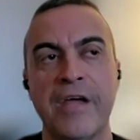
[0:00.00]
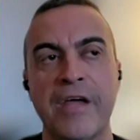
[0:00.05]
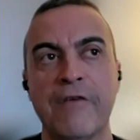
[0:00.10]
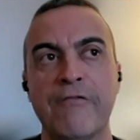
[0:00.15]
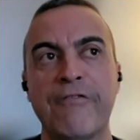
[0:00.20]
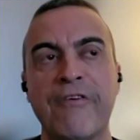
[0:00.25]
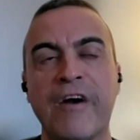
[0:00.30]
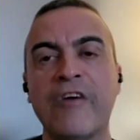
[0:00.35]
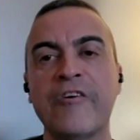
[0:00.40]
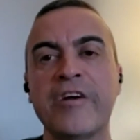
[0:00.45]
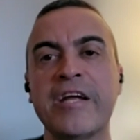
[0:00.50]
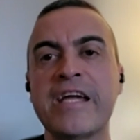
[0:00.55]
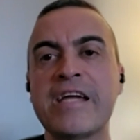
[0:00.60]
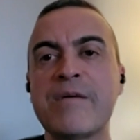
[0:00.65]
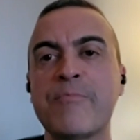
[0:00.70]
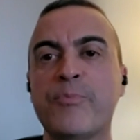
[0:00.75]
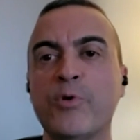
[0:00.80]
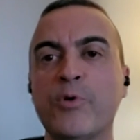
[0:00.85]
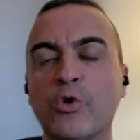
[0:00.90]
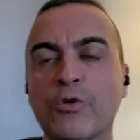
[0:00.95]
They're
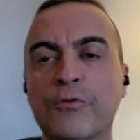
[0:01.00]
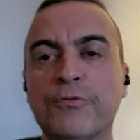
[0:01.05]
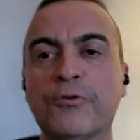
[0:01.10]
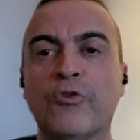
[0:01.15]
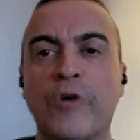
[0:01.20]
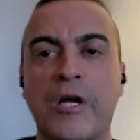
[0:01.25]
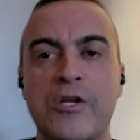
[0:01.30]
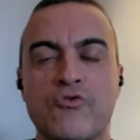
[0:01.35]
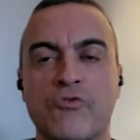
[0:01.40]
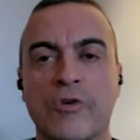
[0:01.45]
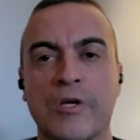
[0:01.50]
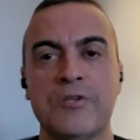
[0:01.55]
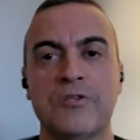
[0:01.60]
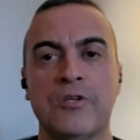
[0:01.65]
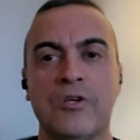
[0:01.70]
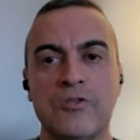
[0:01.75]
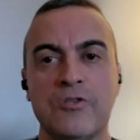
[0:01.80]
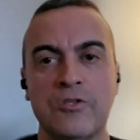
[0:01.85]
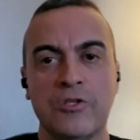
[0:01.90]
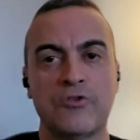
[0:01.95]
very beautiful
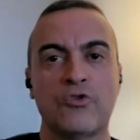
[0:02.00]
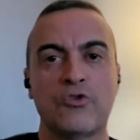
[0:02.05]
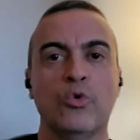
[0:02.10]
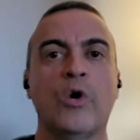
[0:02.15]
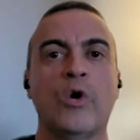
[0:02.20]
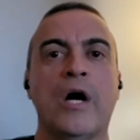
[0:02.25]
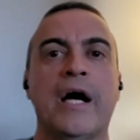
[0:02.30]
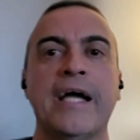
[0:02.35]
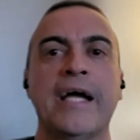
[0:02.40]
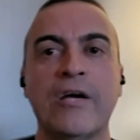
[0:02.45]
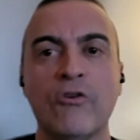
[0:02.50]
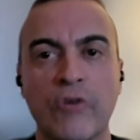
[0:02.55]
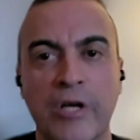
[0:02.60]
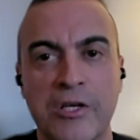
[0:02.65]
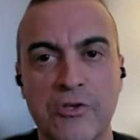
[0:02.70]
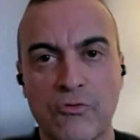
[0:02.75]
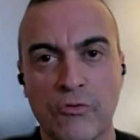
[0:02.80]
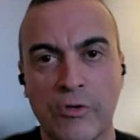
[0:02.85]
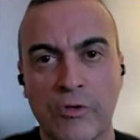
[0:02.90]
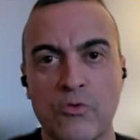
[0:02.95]
restaurants. There's these two high end
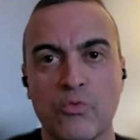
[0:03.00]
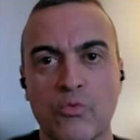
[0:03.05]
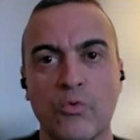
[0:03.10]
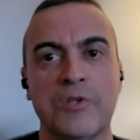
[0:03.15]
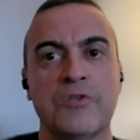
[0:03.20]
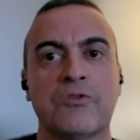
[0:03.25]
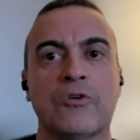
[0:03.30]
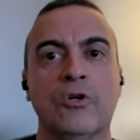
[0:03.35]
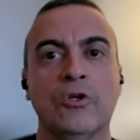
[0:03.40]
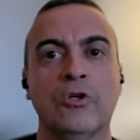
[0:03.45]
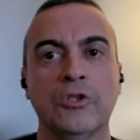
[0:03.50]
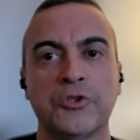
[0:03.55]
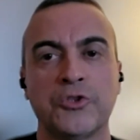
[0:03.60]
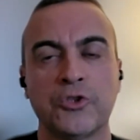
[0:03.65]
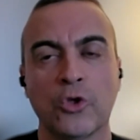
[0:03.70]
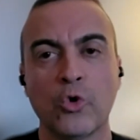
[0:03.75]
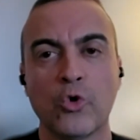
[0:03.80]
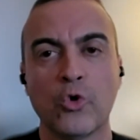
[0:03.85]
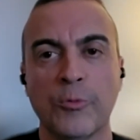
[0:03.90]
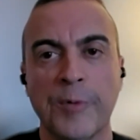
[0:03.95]
restaurants. One's
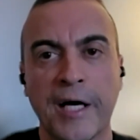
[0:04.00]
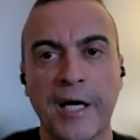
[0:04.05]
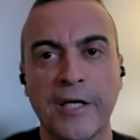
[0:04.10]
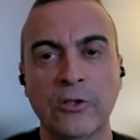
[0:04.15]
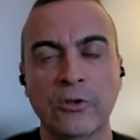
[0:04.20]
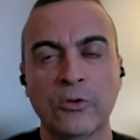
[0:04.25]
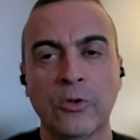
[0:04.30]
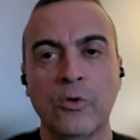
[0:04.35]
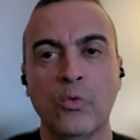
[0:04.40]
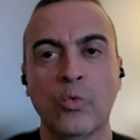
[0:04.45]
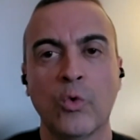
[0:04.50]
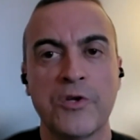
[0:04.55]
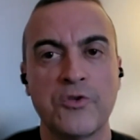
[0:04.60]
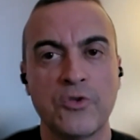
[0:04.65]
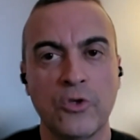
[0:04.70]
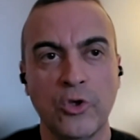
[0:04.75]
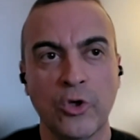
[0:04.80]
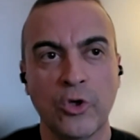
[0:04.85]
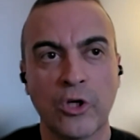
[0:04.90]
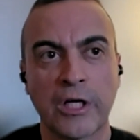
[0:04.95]
called Son Cubano in
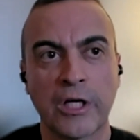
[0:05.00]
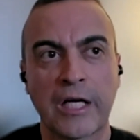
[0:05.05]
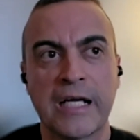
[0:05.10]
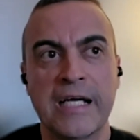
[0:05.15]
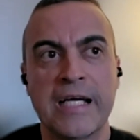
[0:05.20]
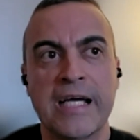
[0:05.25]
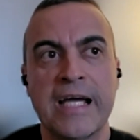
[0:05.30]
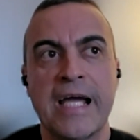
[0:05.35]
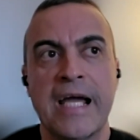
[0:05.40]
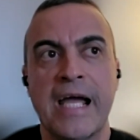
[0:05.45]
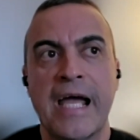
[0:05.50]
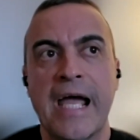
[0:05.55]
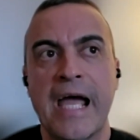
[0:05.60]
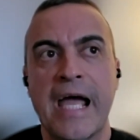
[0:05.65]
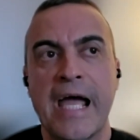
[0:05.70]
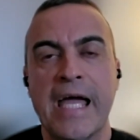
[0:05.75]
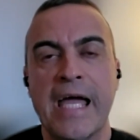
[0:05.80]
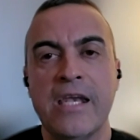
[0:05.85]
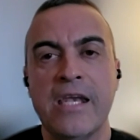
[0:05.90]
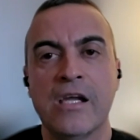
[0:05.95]
West New York.
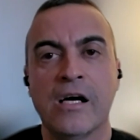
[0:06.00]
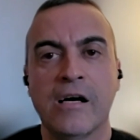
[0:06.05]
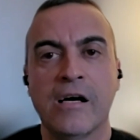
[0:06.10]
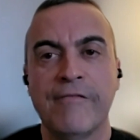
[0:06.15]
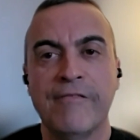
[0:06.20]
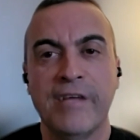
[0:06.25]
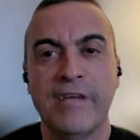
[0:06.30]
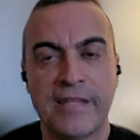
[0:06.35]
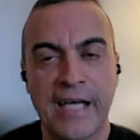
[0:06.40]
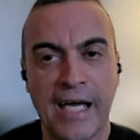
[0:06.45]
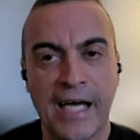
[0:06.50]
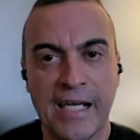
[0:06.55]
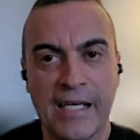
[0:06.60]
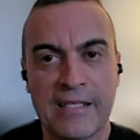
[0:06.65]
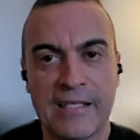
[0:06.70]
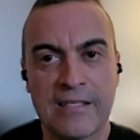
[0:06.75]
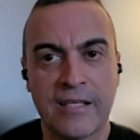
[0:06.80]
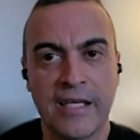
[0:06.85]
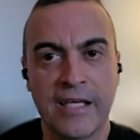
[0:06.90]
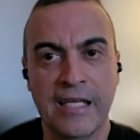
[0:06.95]
And
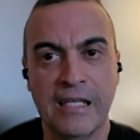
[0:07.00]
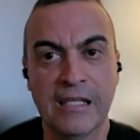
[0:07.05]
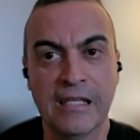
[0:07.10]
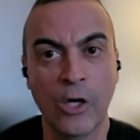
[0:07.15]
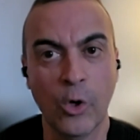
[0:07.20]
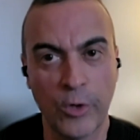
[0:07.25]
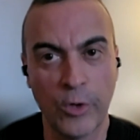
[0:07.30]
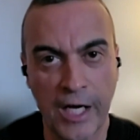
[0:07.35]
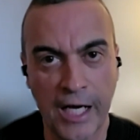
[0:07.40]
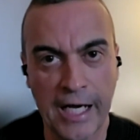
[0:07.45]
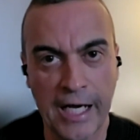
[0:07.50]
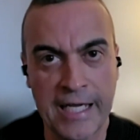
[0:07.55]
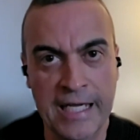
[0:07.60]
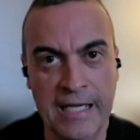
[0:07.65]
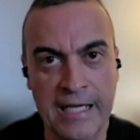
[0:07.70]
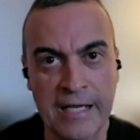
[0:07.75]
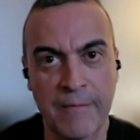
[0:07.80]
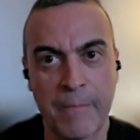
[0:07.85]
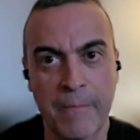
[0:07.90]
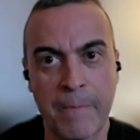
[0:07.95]
Ventanas in
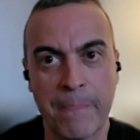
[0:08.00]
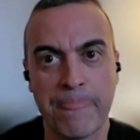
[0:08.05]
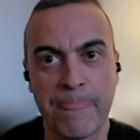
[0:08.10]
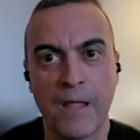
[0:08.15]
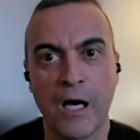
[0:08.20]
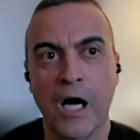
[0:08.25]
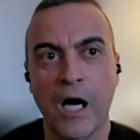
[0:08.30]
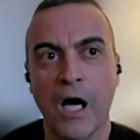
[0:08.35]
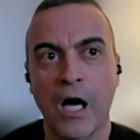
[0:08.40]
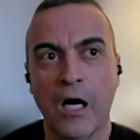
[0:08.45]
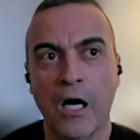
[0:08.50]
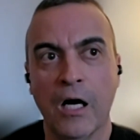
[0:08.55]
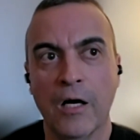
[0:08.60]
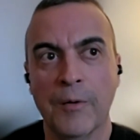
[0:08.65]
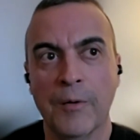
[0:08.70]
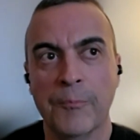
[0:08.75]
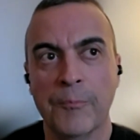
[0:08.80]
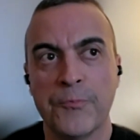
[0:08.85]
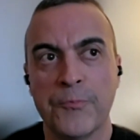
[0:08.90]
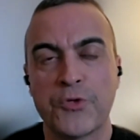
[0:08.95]
Lodi.
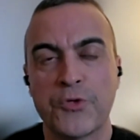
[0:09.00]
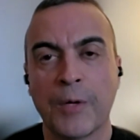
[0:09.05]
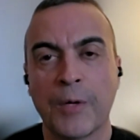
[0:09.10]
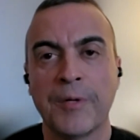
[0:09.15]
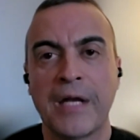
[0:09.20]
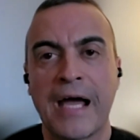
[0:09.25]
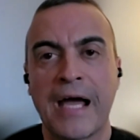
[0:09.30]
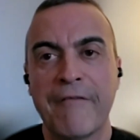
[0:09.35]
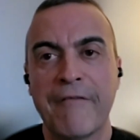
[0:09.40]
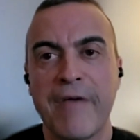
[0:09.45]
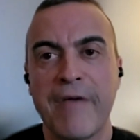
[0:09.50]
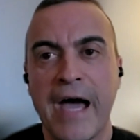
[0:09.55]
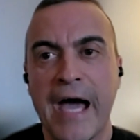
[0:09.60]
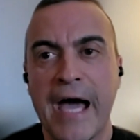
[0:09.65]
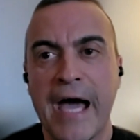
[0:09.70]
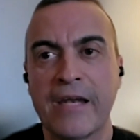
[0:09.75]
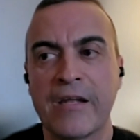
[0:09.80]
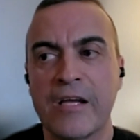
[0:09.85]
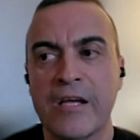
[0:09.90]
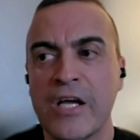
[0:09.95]
So I'm gonna have
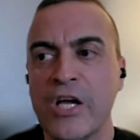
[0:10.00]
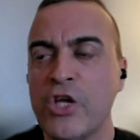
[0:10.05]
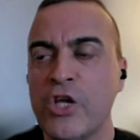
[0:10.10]
that.